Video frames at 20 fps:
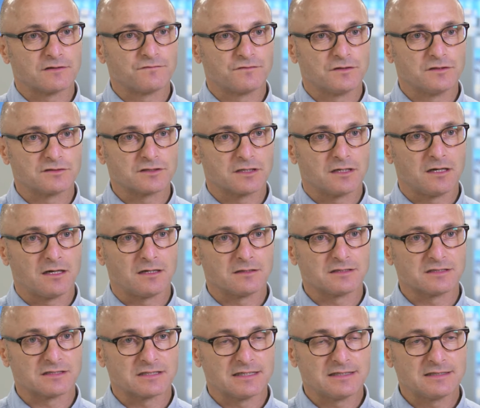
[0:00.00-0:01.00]
of future heart
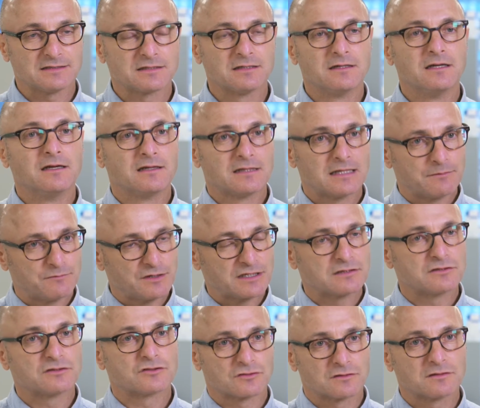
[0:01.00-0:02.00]
disease, then we
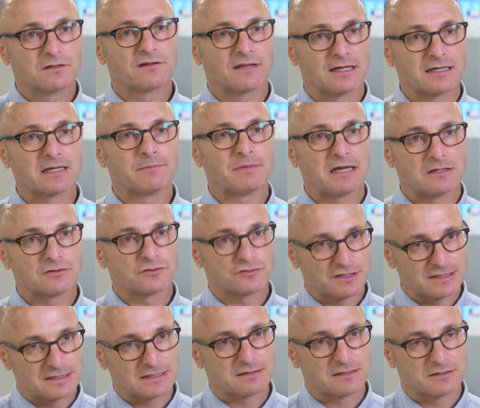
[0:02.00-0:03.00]
could think about
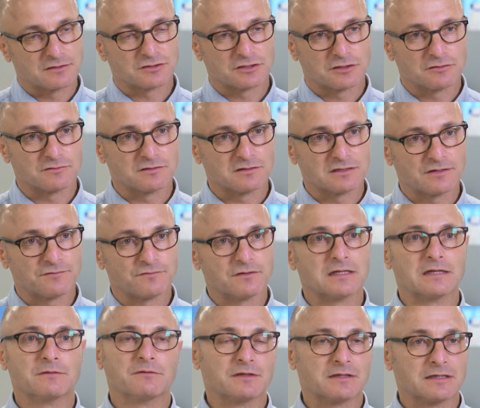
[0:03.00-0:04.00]
treating those children
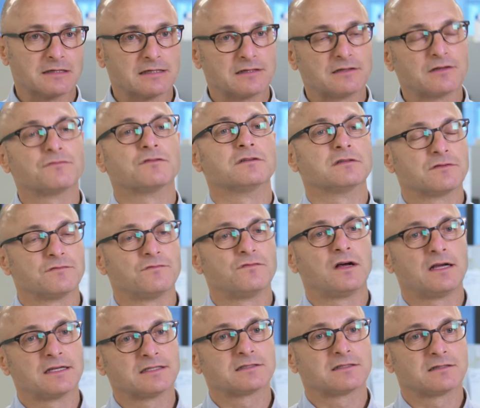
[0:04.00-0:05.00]
differently. We could give different
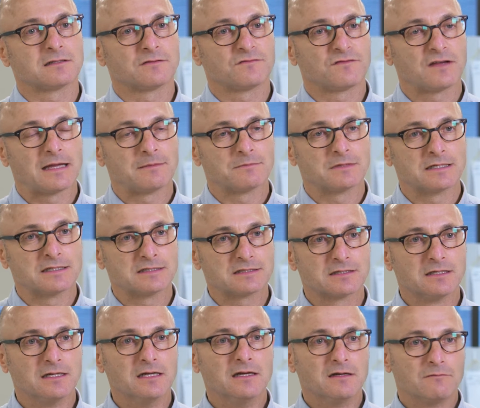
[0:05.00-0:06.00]
advice to the
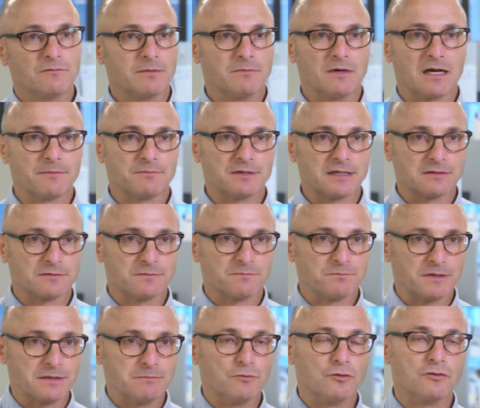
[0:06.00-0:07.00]
families. We might be able to
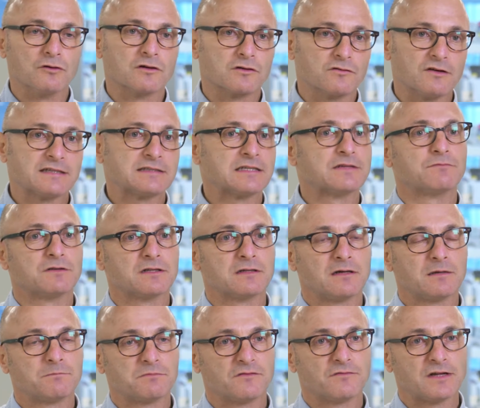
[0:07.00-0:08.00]
be more aggressive with
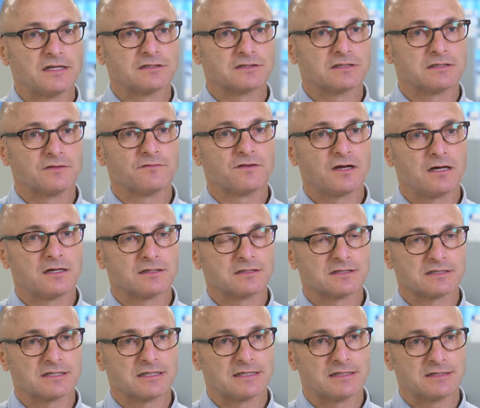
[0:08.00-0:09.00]
our prevention of heart
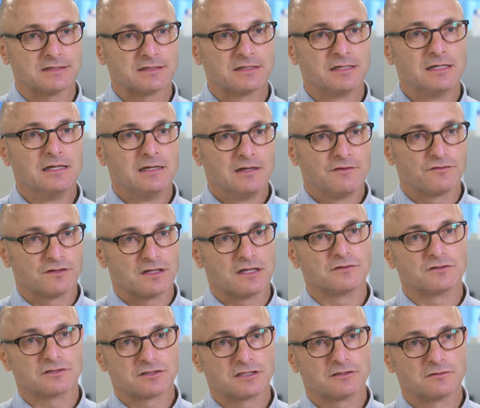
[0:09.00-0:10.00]
disease for
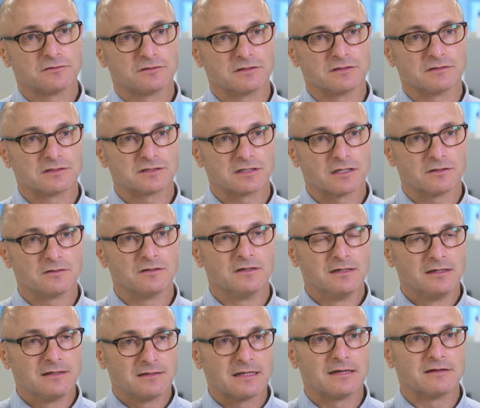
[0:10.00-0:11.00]
those children. So
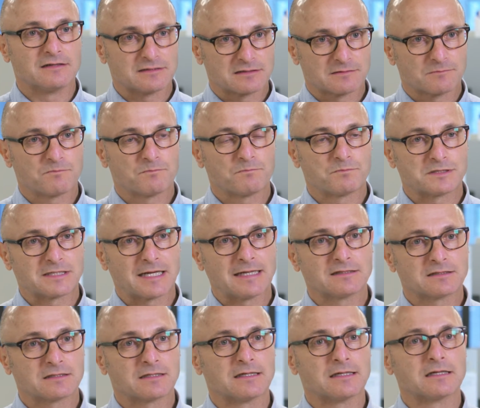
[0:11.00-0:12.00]
there is
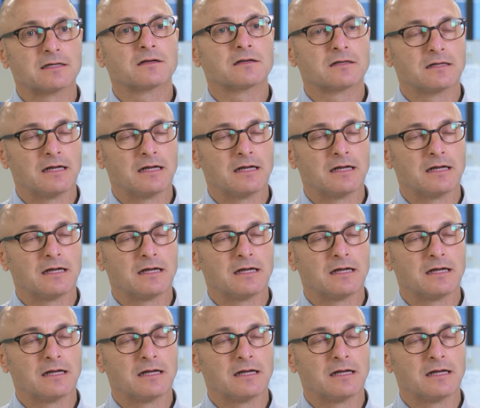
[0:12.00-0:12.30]
potentially